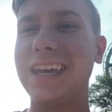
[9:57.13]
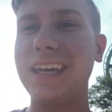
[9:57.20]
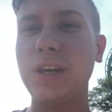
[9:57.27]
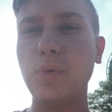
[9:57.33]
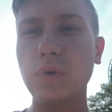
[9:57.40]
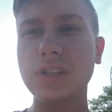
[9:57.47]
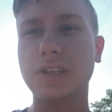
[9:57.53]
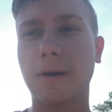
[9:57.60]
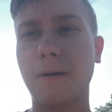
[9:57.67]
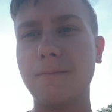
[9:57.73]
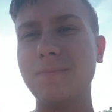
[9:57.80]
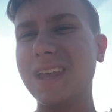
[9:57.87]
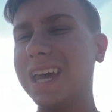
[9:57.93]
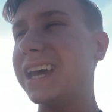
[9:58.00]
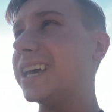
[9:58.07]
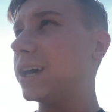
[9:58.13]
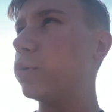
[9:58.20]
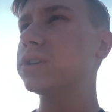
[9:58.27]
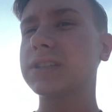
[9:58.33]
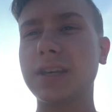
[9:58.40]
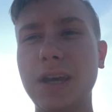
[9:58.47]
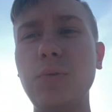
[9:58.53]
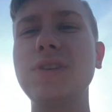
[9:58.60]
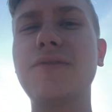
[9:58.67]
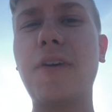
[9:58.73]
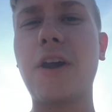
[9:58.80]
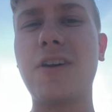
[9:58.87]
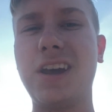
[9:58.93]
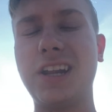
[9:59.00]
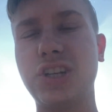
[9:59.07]
it was it was
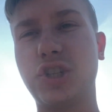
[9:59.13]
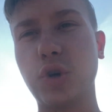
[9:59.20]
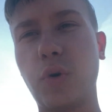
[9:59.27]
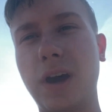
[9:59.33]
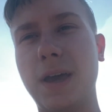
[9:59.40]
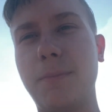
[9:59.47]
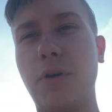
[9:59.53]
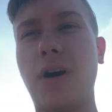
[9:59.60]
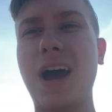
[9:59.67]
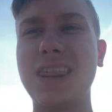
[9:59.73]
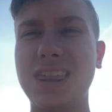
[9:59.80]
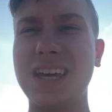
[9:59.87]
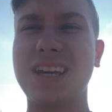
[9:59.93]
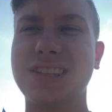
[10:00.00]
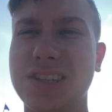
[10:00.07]
very enjoyable. I think it's